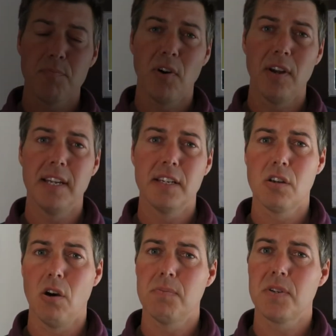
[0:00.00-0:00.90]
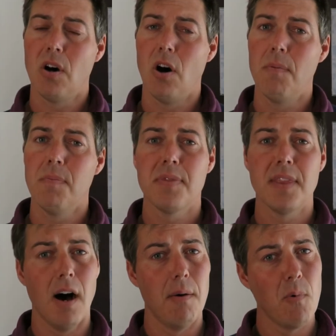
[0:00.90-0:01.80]
Breitling Top Time
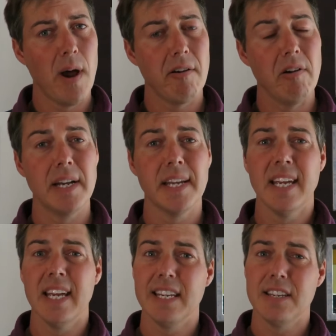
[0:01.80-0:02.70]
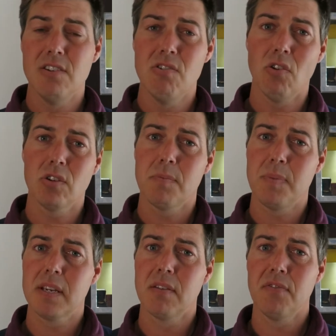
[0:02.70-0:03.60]
that I'm wearing is not to
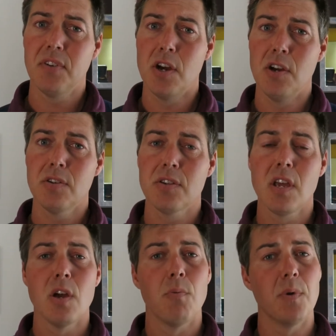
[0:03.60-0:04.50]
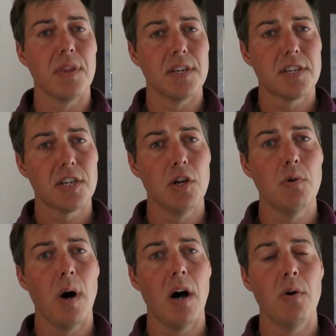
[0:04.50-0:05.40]
be confused with the
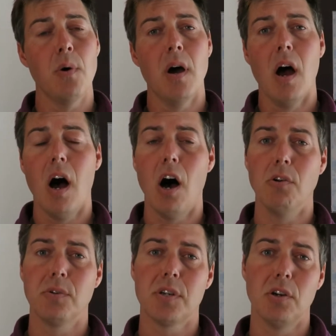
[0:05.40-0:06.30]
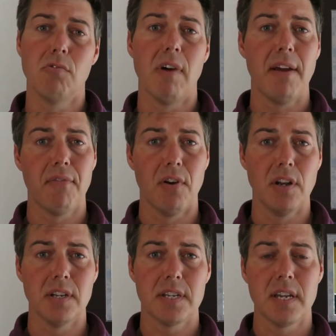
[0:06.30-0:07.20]
2002
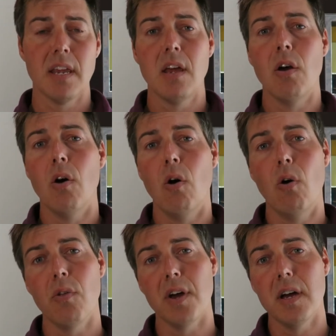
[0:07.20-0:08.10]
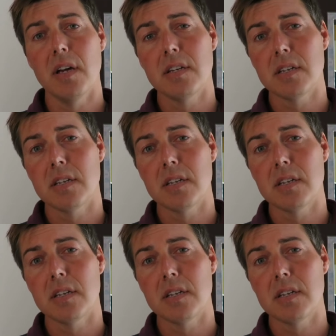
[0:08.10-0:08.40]
reference or the